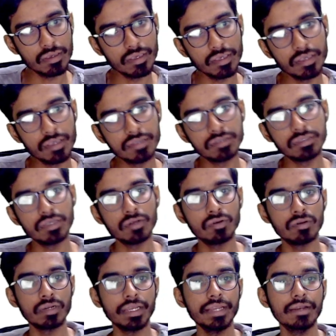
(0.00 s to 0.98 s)
is 0,
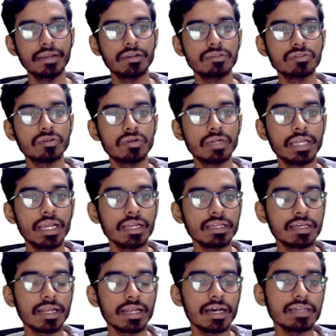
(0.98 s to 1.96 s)
right? So del
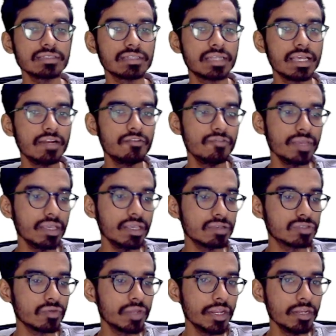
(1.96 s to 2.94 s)
cross del phi.
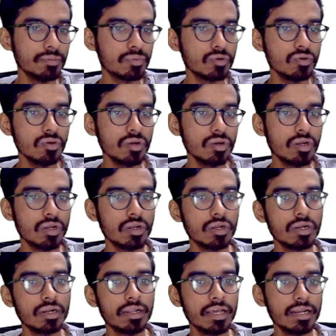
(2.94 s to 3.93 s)
So we need to prove
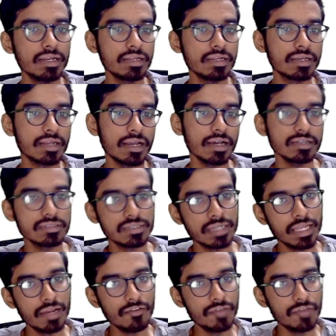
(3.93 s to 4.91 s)
del cross
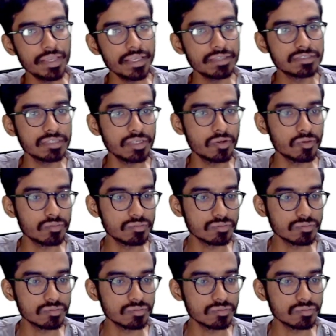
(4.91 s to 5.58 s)
del phi is 0,